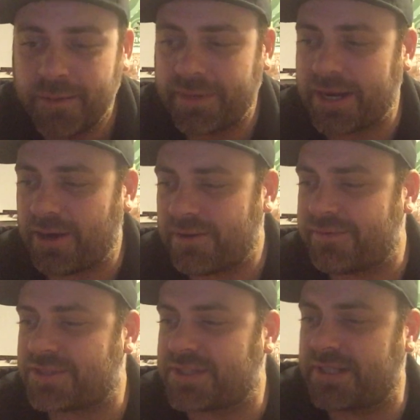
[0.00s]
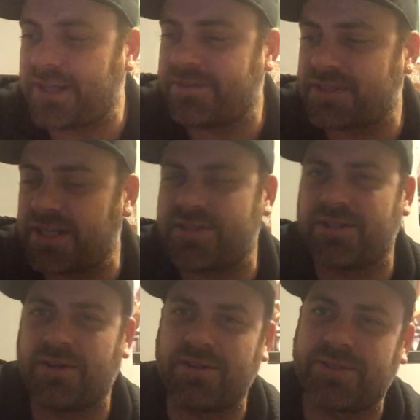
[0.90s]
But Hour of
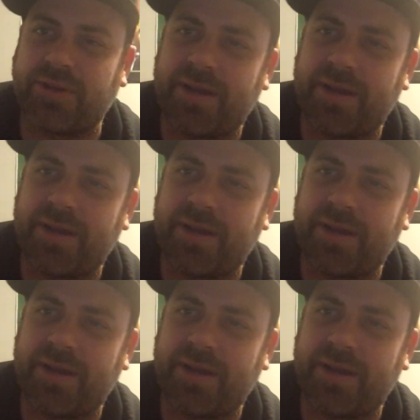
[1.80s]
Devastation also